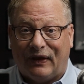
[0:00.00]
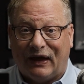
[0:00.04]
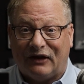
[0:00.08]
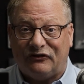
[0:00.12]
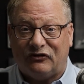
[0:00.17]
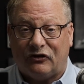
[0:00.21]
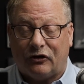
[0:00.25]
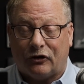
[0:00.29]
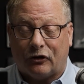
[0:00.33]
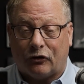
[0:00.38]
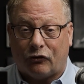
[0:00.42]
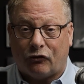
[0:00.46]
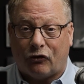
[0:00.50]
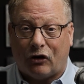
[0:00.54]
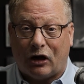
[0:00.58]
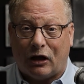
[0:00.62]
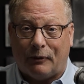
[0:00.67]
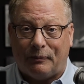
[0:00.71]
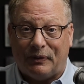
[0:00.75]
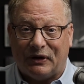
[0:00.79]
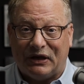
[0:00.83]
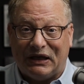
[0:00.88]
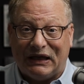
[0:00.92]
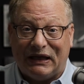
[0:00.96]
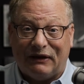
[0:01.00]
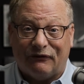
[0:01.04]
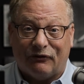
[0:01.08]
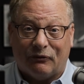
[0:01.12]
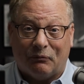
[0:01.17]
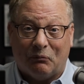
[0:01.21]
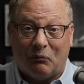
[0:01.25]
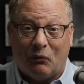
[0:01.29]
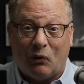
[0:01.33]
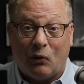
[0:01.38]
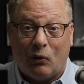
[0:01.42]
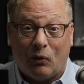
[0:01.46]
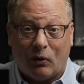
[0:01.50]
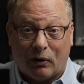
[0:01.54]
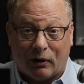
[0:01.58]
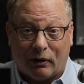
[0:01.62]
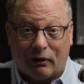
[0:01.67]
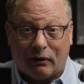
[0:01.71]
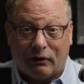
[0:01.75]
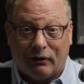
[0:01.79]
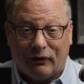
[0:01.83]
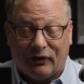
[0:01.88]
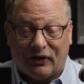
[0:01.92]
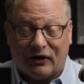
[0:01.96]
That's going to crop in even
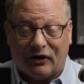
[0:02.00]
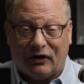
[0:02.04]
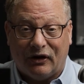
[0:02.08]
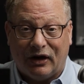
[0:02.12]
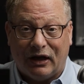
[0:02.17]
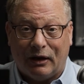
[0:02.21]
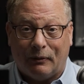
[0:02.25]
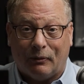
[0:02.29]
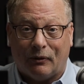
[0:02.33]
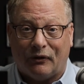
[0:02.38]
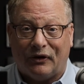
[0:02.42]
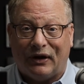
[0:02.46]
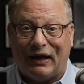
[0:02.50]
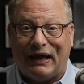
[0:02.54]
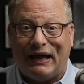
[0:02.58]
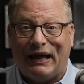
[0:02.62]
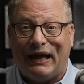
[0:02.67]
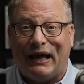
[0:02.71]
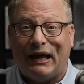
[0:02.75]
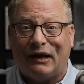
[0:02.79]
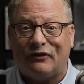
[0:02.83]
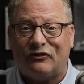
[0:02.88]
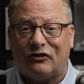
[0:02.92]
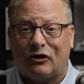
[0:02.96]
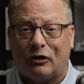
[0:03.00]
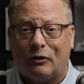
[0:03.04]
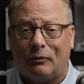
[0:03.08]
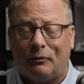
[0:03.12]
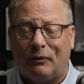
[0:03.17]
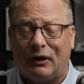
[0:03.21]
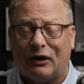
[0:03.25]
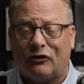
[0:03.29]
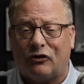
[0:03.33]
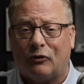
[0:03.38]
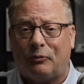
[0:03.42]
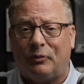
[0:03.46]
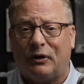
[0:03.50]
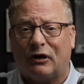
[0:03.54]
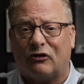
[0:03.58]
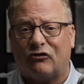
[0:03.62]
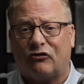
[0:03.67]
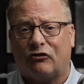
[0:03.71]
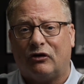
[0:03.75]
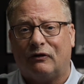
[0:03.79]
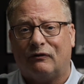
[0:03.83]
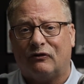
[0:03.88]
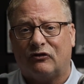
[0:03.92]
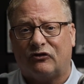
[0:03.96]
more than enabled, and it's going to make the
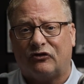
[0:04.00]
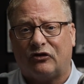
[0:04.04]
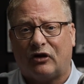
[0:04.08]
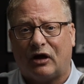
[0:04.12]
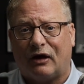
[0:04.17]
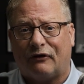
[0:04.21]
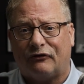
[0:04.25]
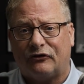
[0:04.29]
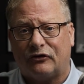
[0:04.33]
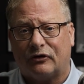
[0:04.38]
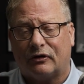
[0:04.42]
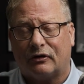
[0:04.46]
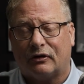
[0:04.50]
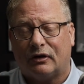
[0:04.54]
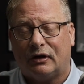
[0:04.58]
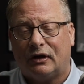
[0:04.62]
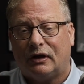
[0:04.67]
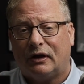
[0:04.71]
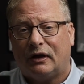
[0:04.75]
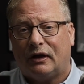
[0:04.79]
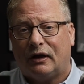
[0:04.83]
picture even softer.